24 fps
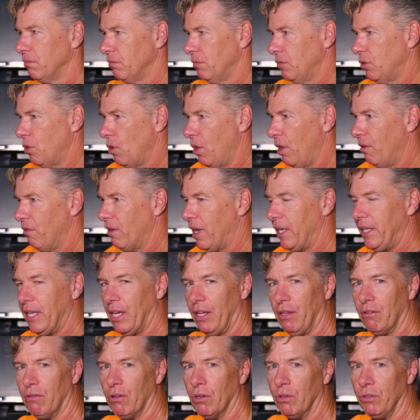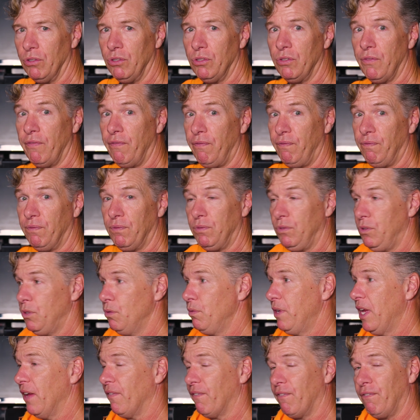You go ahead, ride down the road.
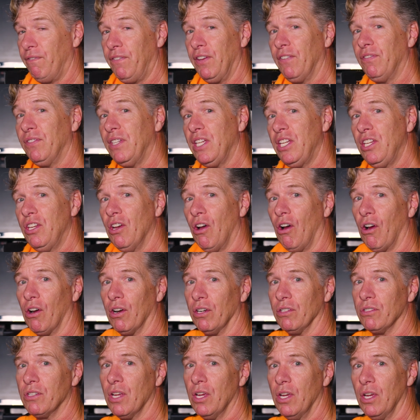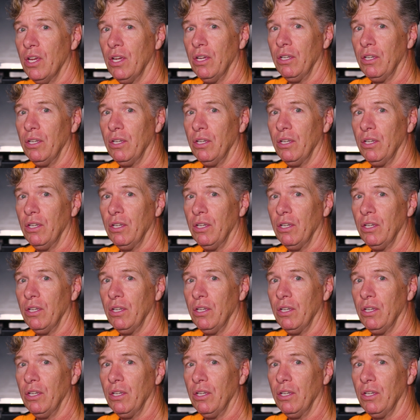You get 50 yards.